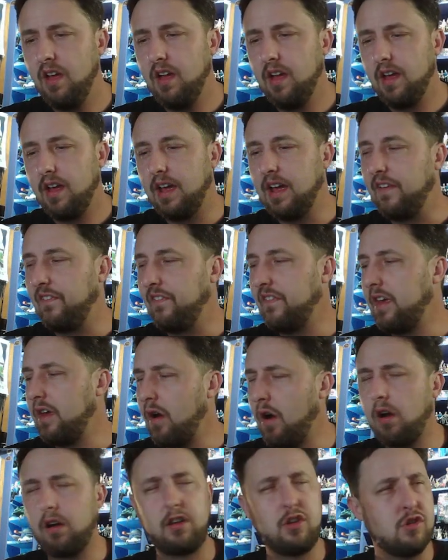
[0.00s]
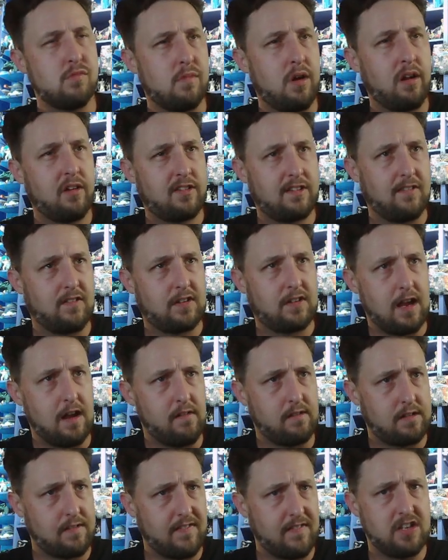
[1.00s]
And they argue amongst
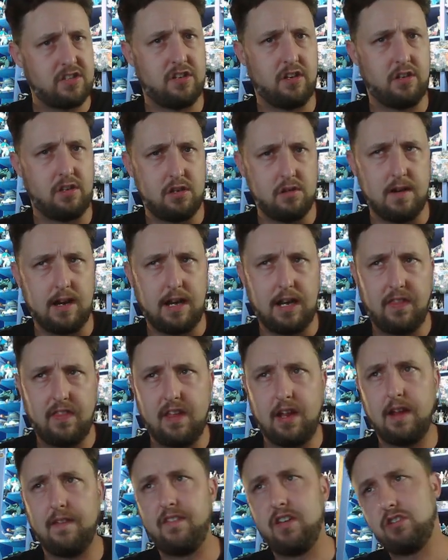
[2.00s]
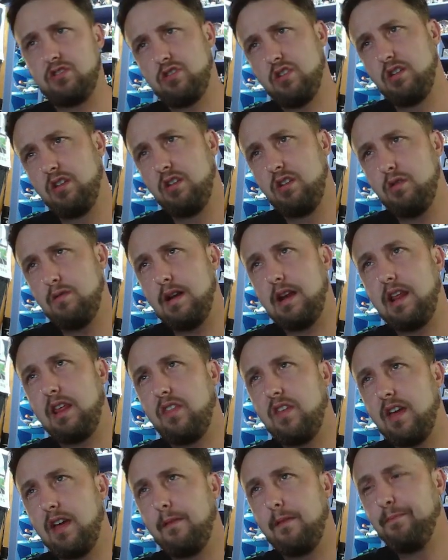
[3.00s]
themselves if they should do anything, if they shouldn't do
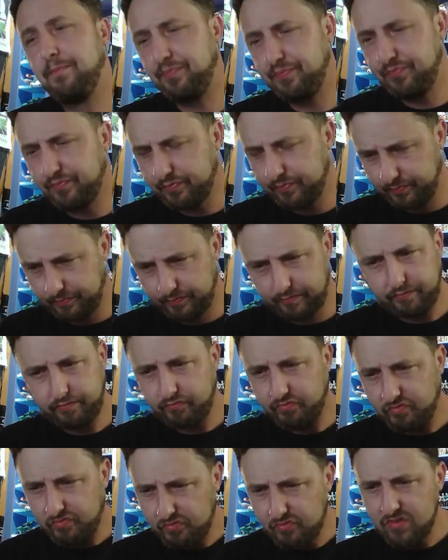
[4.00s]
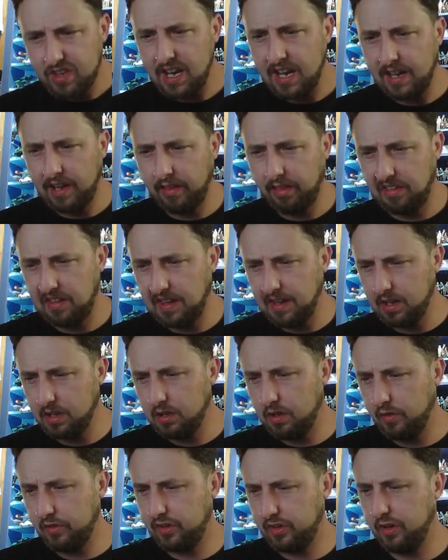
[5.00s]
anything. And as they get
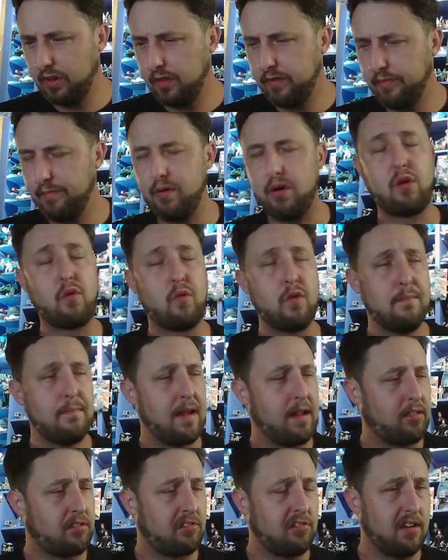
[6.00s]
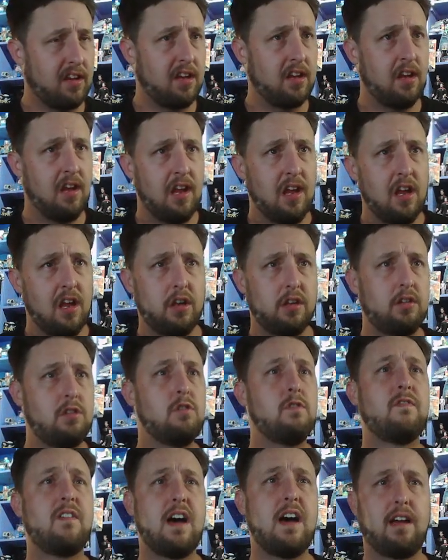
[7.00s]
closer to the book, when basically
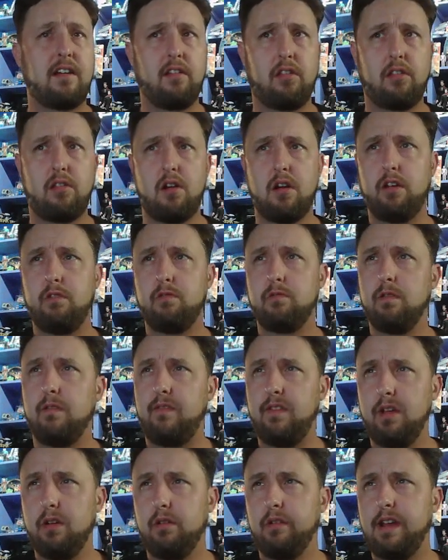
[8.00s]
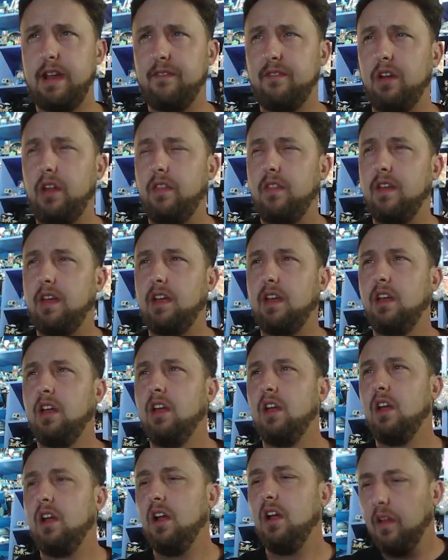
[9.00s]
Tuvok has already revealed everything,
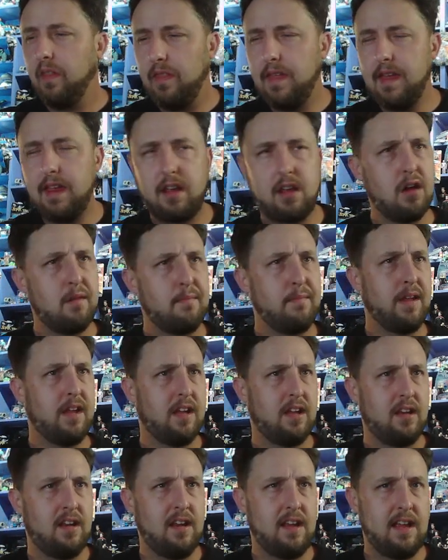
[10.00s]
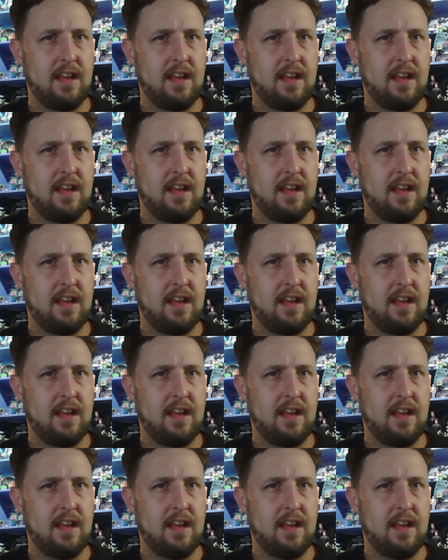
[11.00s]
they come in